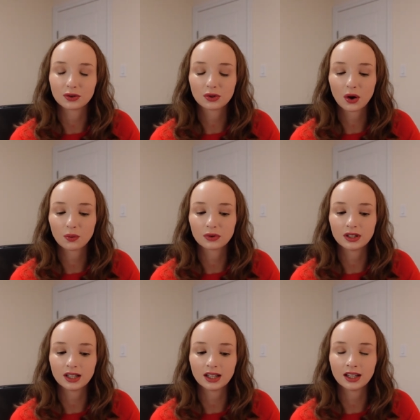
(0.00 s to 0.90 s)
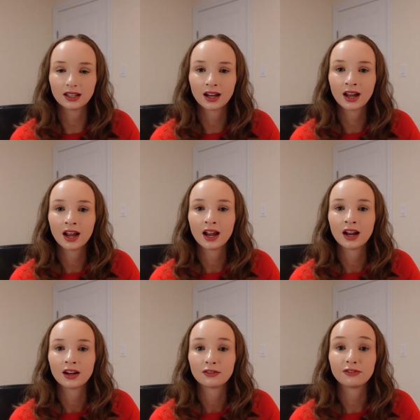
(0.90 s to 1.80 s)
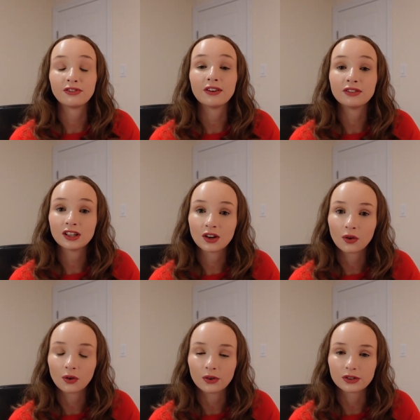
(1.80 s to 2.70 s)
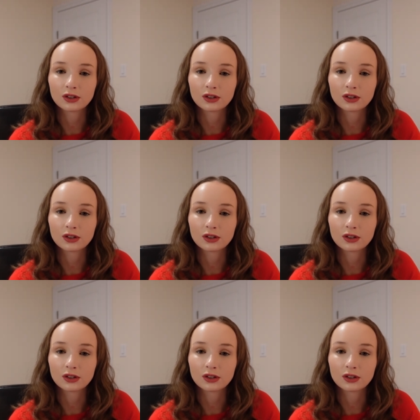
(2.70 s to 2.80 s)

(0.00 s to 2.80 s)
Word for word: You don't need 50 goals.